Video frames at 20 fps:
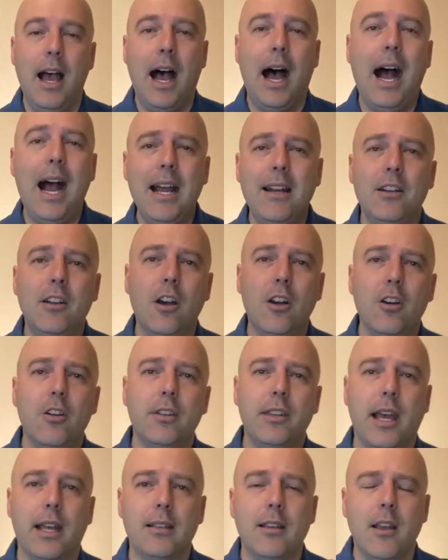I know
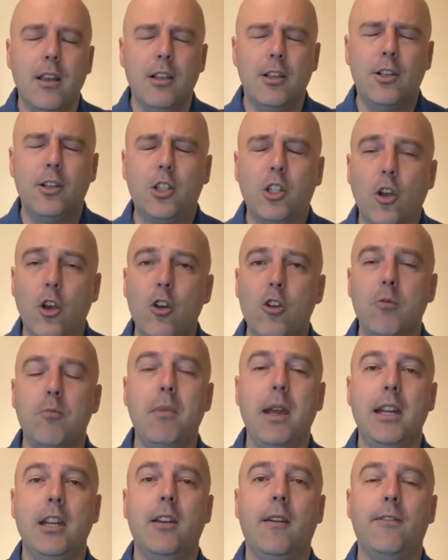that so
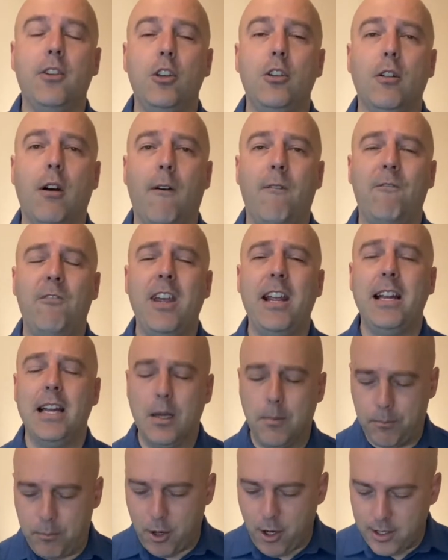many of you are
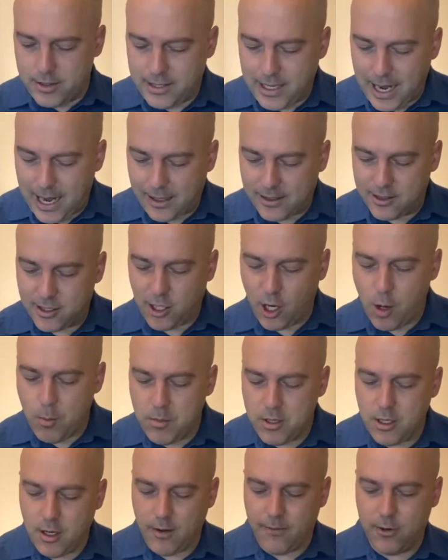feeling burnt out. So
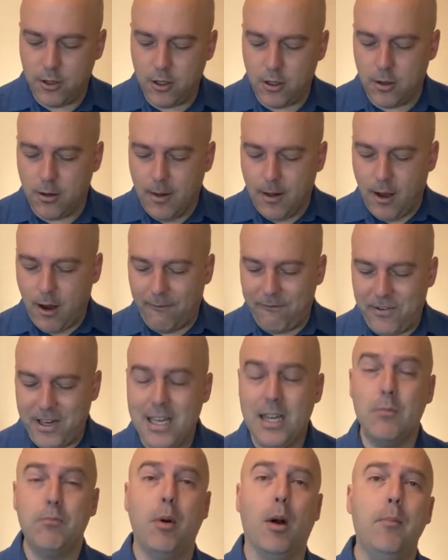many of you are
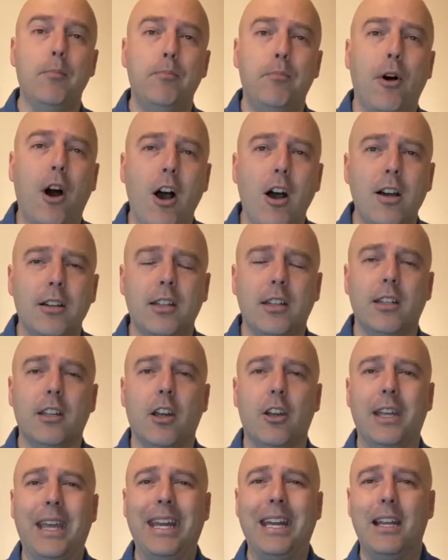feeling bombarded,
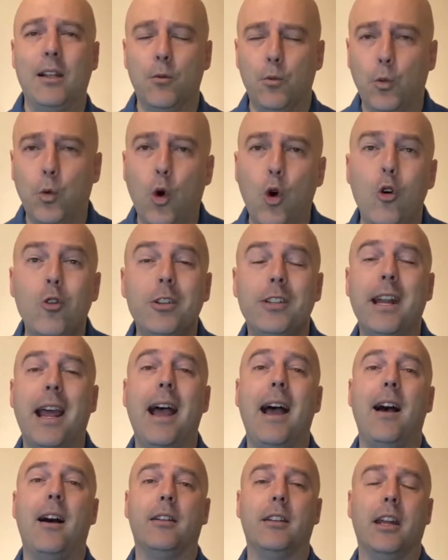are getting worn
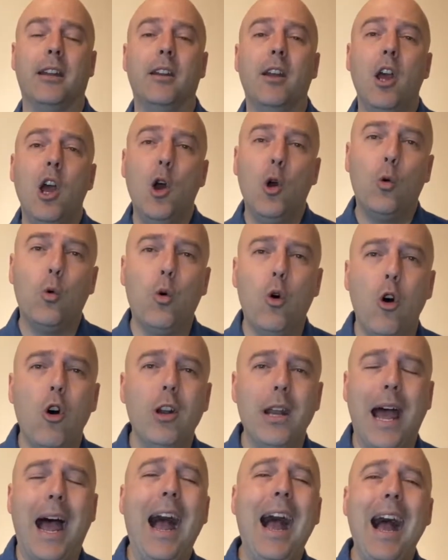down and
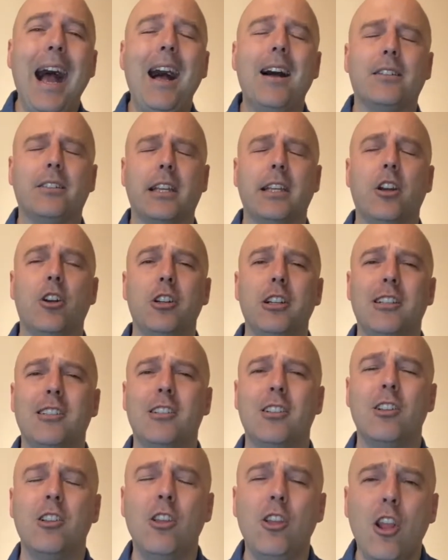worn out, and are
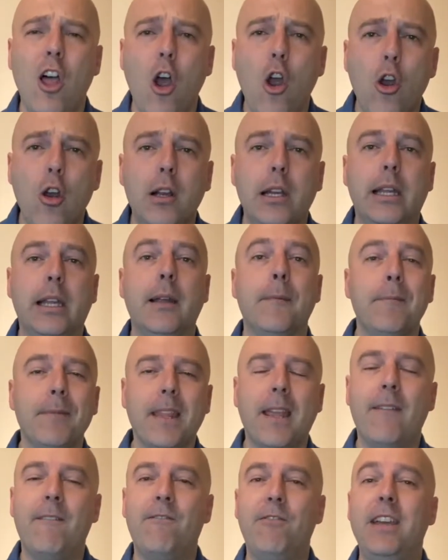just slowly
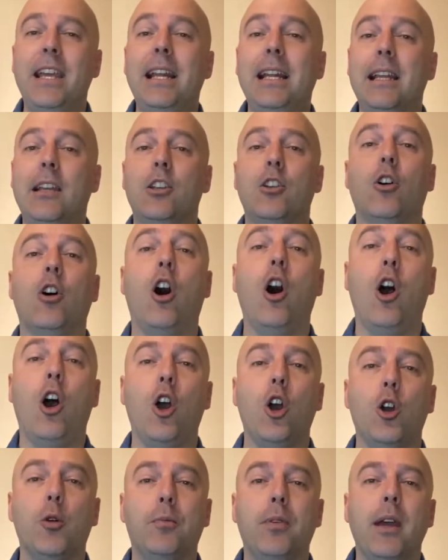feeling your
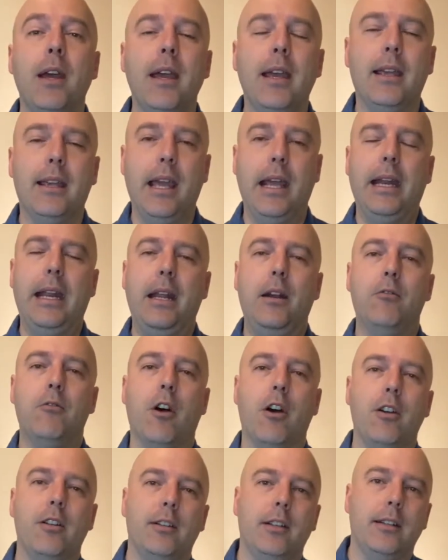hope get
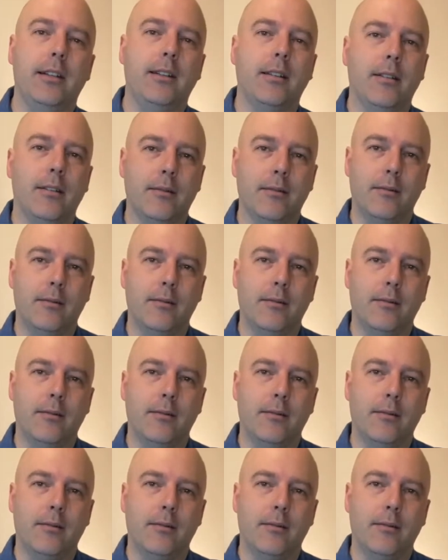eroded.